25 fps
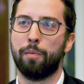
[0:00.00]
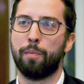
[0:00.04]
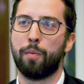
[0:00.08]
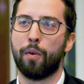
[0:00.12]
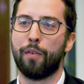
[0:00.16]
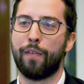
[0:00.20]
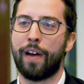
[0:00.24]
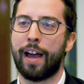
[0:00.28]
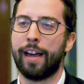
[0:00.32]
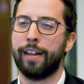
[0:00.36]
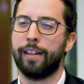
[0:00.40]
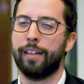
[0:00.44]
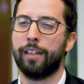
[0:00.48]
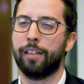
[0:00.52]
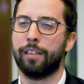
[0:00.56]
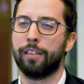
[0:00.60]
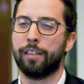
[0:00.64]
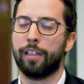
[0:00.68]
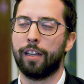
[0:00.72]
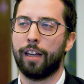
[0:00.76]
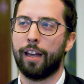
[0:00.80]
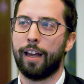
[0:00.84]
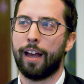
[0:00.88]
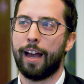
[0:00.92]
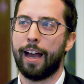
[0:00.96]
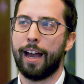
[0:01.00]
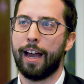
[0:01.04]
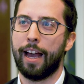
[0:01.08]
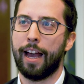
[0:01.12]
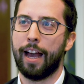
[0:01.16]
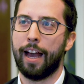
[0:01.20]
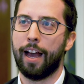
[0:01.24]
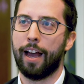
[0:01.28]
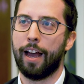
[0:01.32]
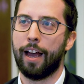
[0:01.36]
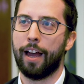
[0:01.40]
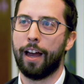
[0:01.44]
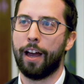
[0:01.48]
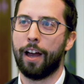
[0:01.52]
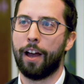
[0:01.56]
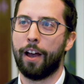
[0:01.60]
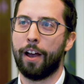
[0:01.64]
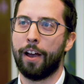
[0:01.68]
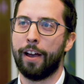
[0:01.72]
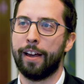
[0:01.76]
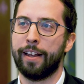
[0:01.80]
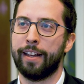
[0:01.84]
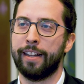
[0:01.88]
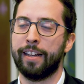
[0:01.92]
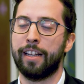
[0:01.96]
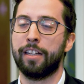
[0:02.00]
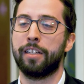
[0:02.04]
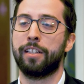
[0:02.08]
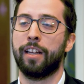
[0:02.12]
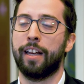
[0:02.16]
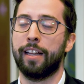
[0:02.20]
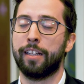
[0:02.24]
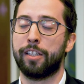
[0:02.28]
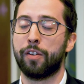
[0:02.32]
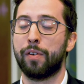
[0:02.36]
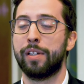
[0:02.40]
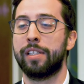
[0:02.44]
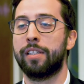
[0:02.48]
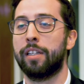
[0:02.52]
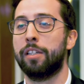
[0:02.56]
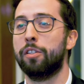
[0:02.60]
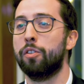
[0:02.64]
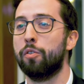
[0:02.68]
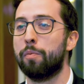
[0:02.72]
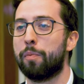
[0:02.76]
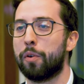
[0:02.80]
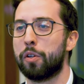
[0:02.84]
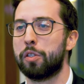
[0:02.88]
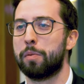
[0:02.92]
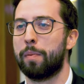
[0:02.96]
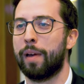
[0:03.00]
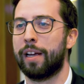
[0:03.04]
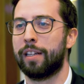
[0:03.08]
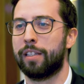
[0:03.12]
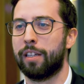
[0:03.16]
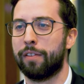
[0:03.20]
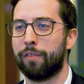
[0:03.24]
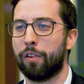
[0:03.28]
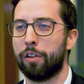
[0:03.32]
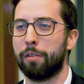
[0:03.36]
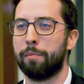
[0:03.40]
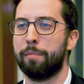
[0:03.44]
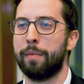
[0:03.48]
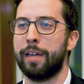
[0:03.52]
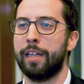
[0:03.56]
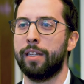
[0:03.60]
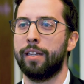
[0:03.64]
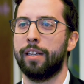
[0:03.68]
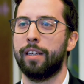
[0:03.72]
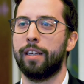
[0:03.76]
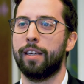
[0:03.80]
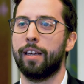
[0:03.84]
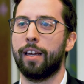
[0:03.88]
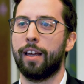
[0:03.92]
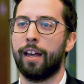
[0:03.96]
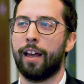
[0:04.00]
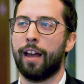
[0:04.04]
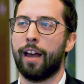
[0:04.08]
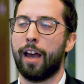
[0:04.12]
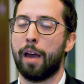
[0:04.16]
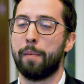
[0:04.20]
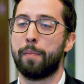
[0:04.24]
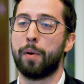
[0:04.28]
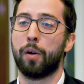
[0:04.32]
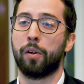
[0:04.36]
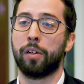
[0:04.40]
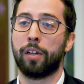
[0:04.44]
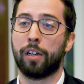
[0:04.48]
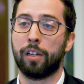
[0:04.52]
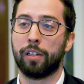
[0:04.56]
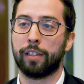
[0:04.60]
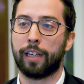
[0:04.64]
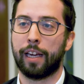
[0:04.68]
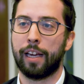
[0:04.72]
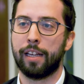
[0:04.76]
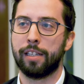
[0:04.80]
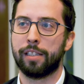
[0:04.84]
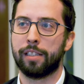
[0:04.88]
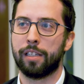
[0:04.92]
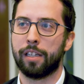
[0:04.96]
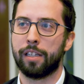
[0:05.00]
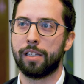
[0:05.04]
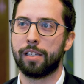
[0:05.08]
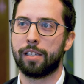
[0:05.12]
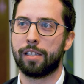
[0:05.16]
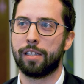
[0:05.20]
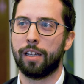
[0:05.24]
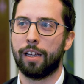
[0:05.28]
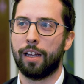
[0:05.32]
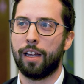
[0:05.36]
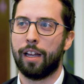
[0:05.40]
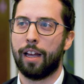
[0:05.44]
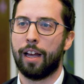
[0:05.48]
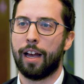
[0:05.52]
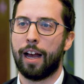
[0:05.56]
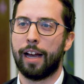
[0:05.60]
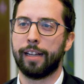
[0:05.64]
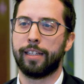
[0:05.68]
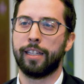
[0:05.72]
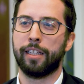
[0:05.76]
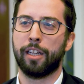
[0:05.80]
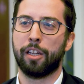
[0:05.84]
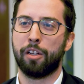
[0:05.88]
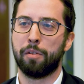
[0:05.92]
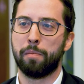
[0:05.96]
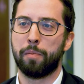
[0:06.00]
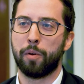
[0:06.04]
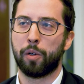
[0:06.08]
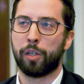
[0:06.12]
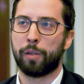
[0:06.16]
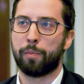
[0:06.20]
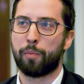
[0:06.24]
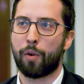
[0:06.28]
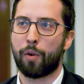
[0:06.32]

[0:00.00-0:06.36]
providing an interesting new perspective on many empirical cases, I think that the book